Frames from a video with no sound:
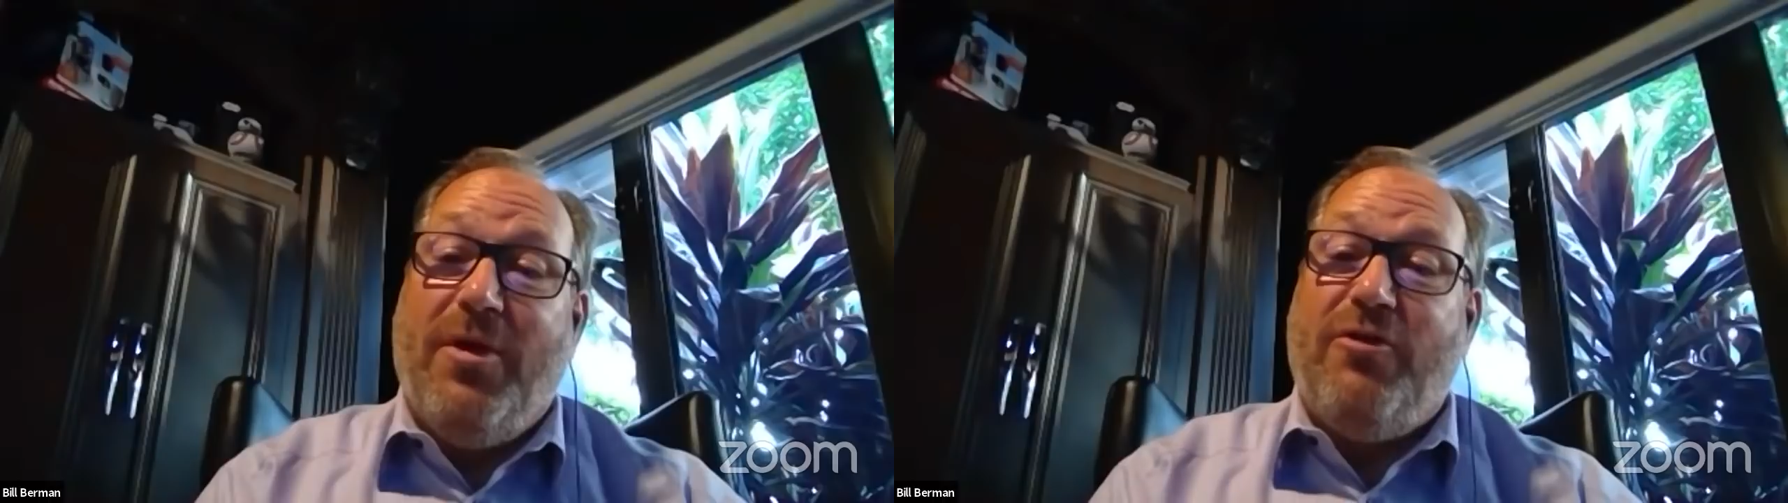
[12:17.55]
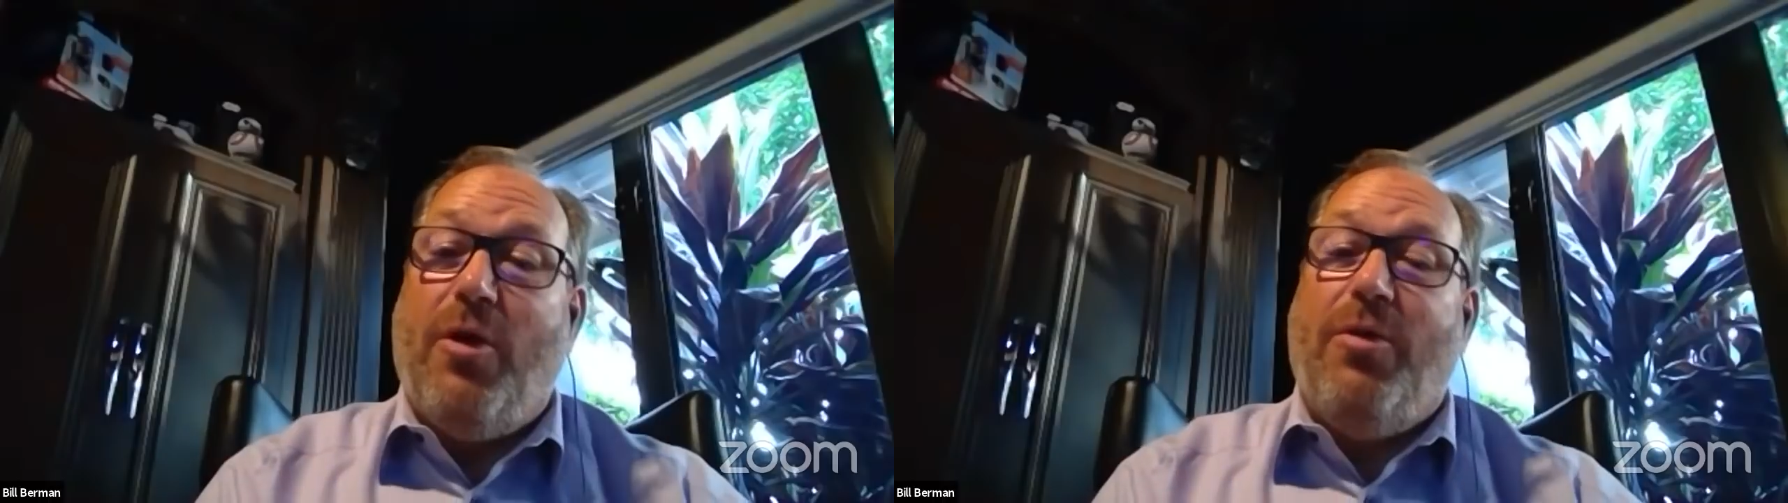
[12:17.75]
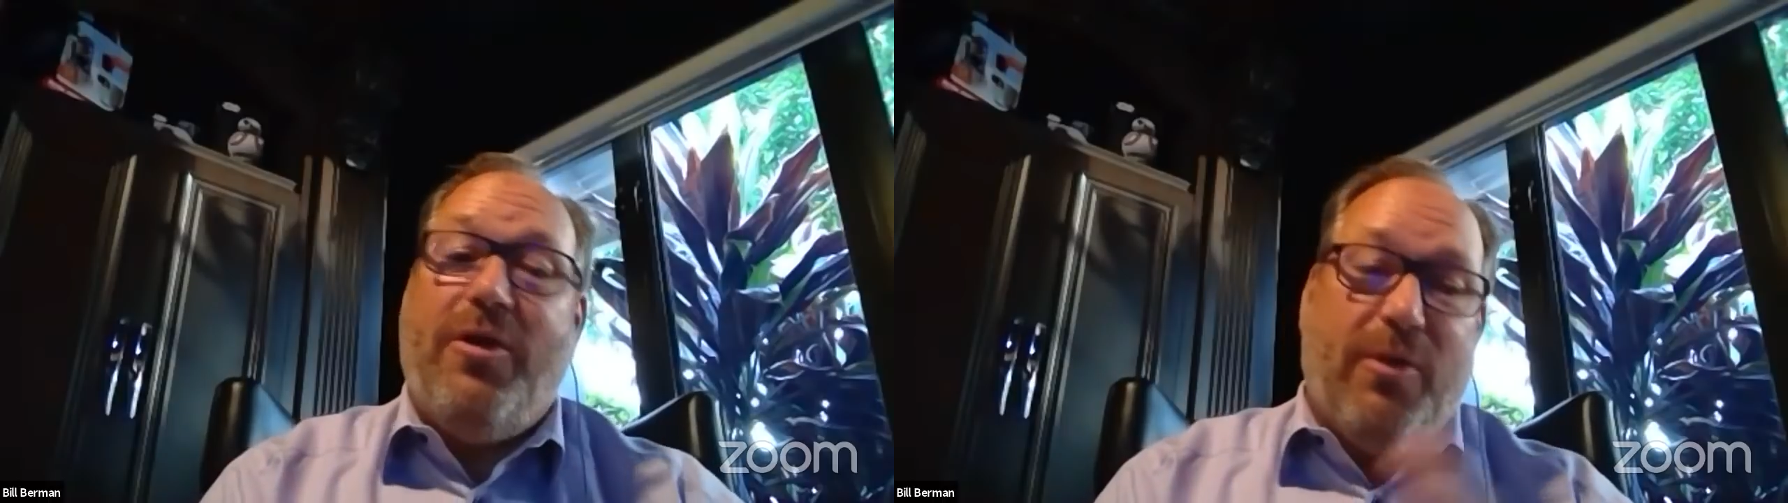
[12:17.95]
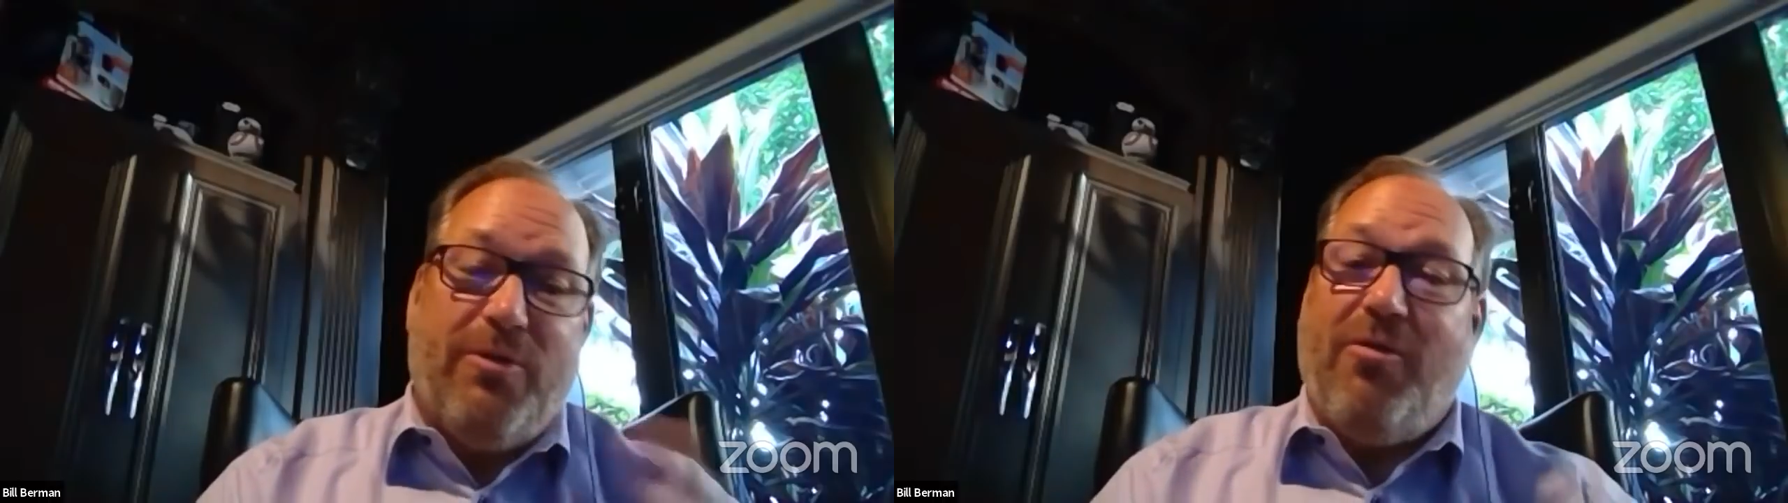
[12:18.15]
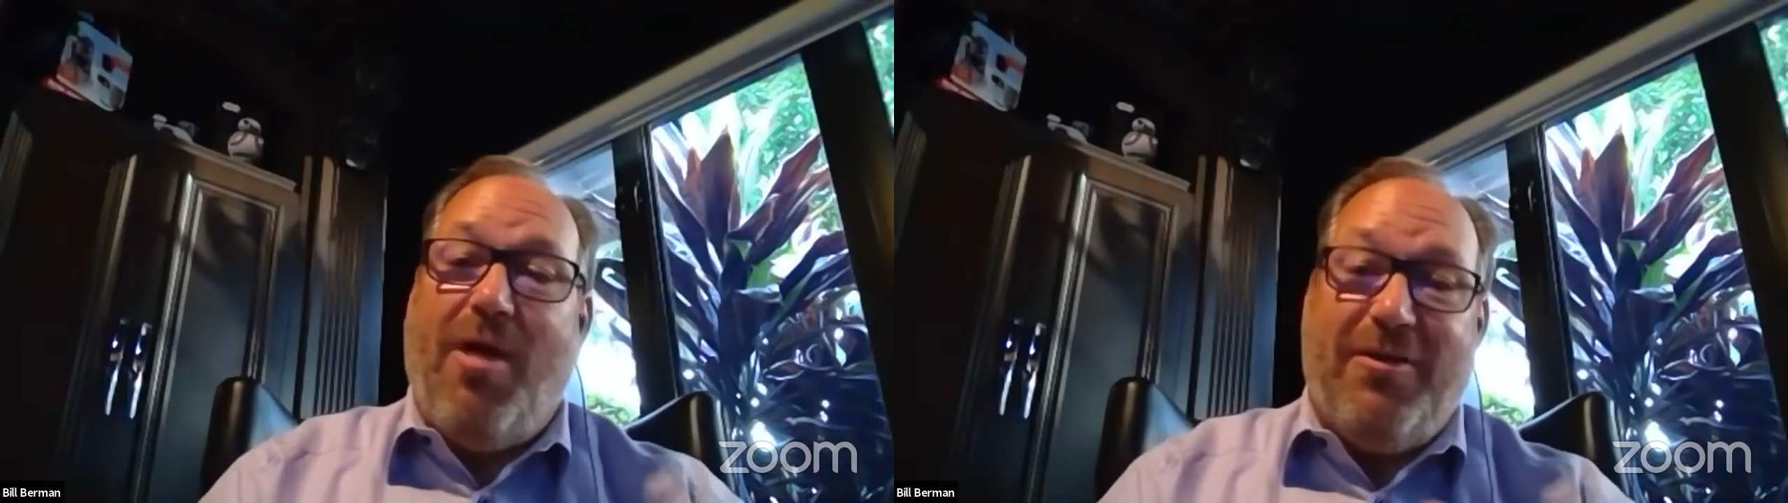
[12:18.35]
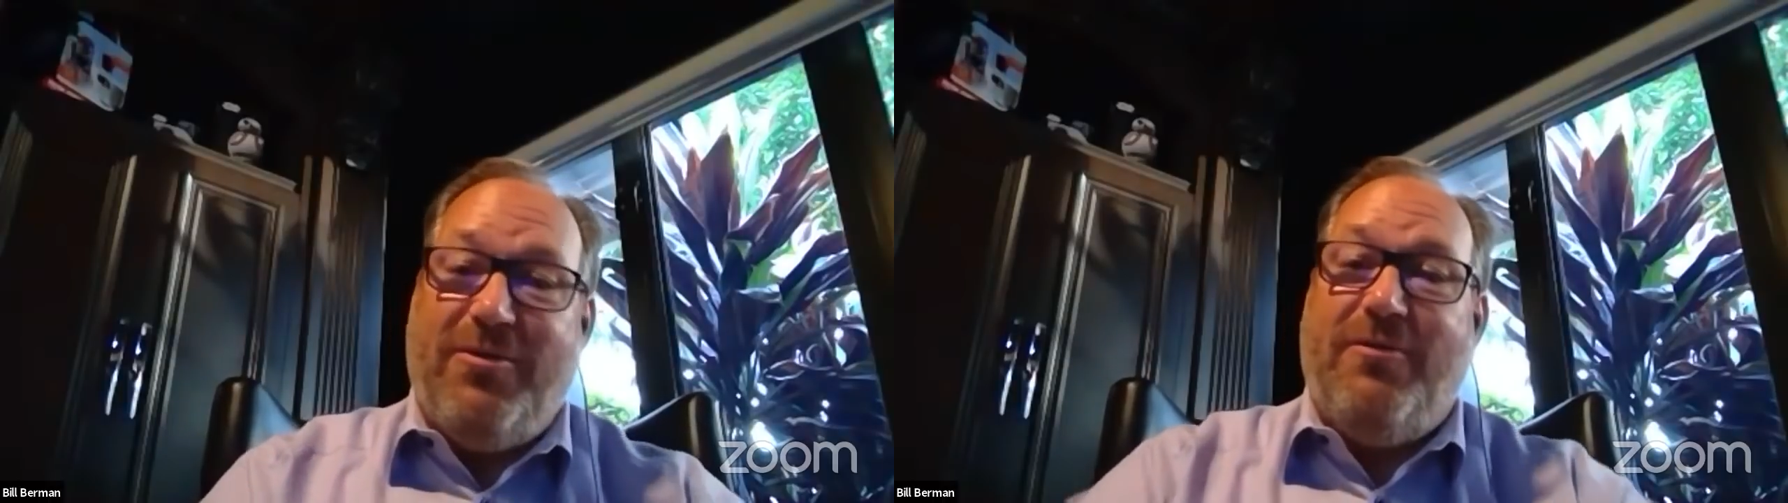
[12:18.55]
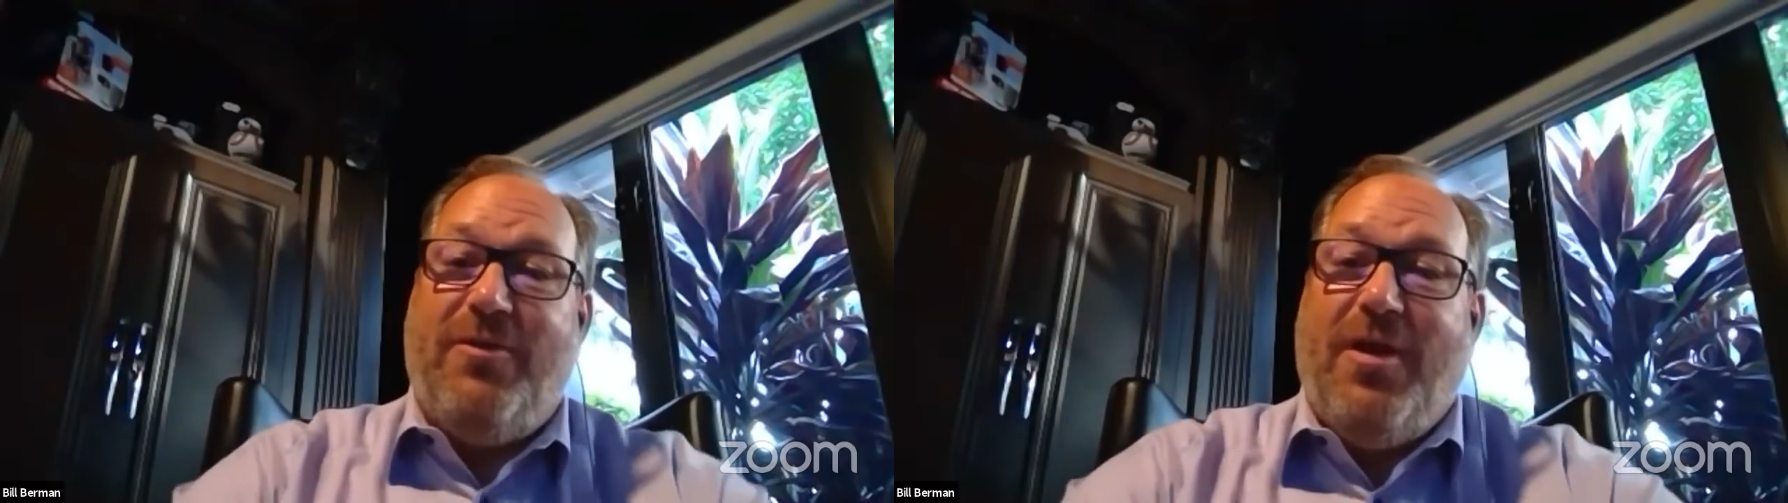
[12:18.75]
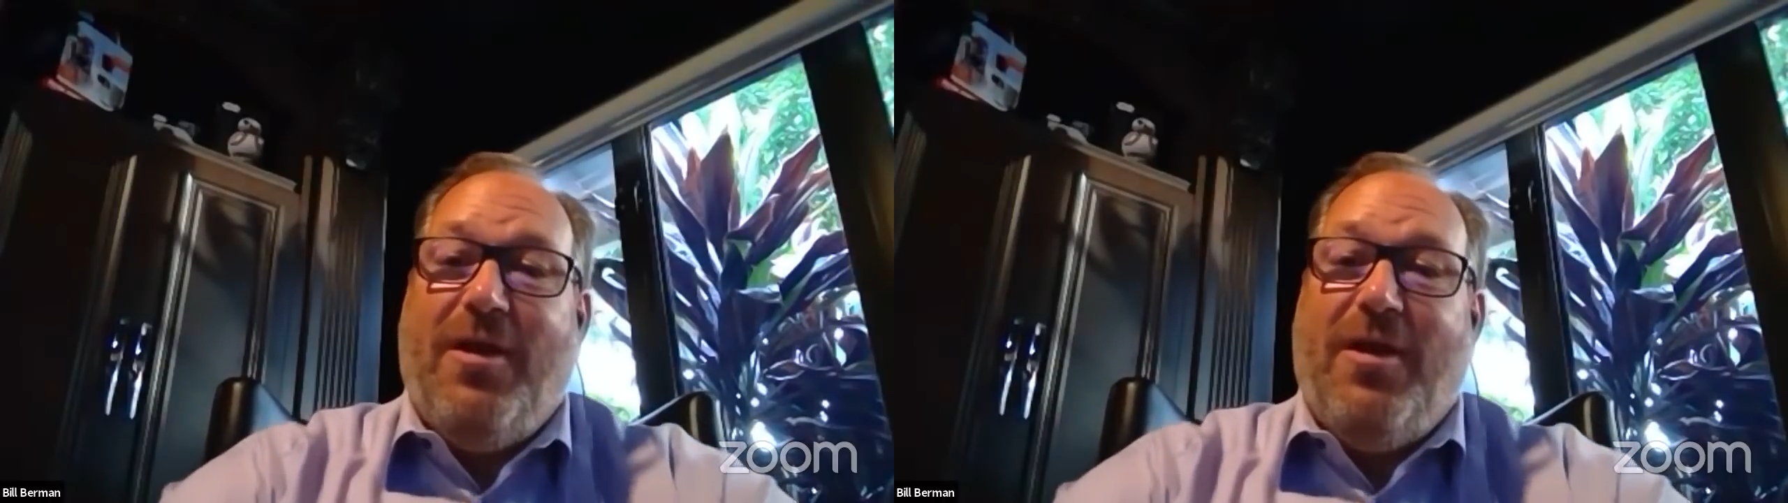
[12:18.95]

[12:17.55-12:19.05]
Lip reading: So there was lots of